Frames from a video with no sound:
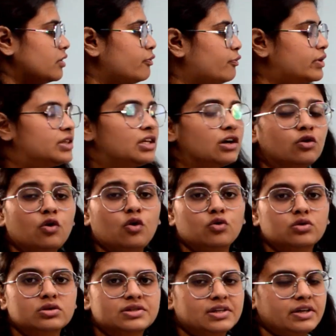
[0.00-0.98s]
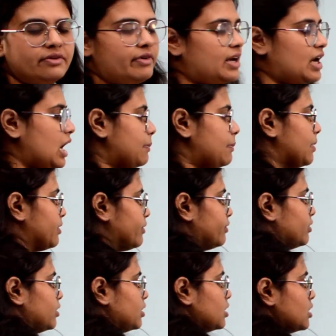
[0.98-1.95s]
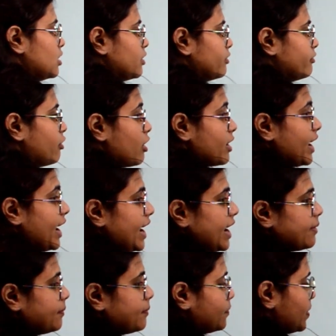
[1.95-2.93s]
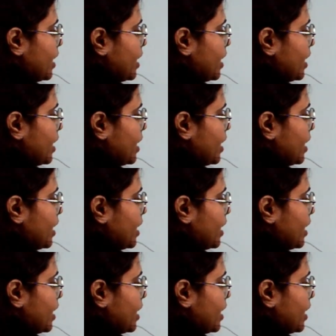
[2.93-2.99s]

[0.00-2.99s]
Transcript: with the codes given above. For M,